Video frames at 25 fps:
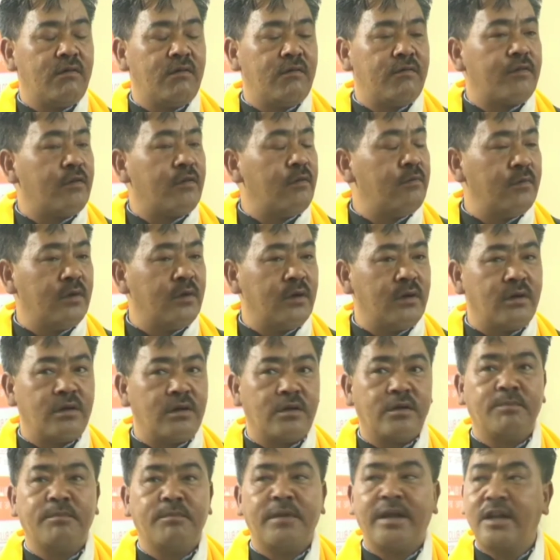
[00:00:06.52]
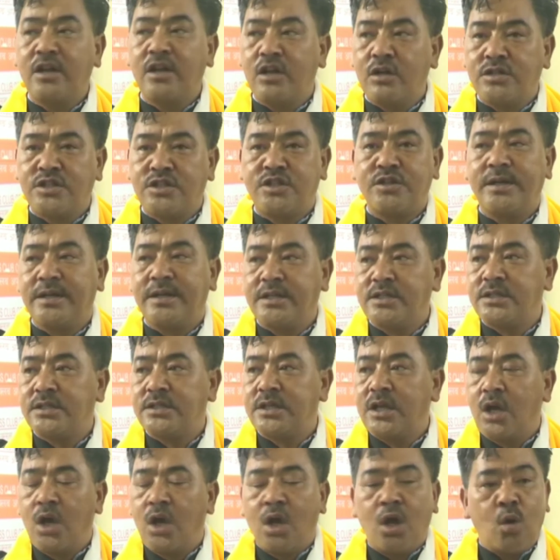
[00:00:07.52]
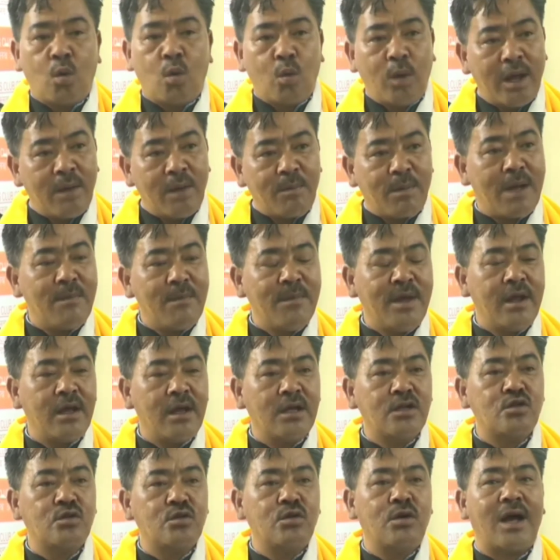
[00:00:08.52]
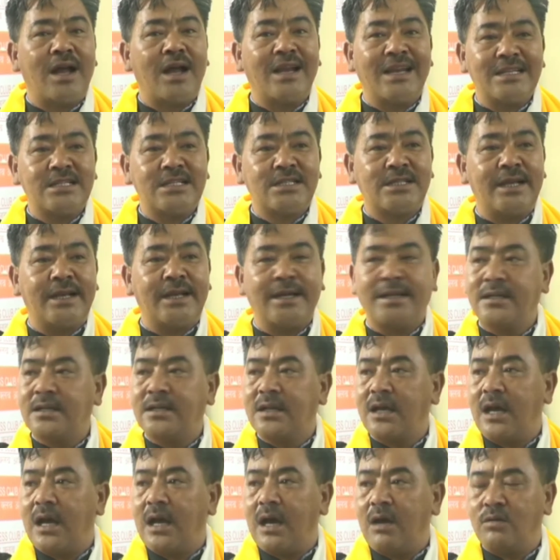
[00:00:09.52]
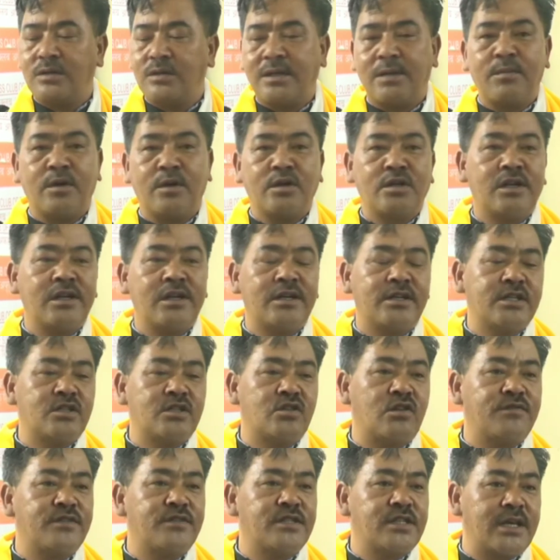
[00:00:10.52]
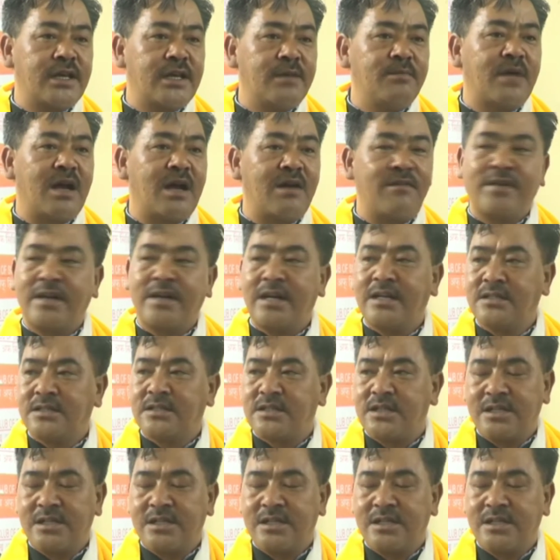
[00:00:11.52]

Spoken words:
from industries, we have come here to understand how the modalities of scheme governance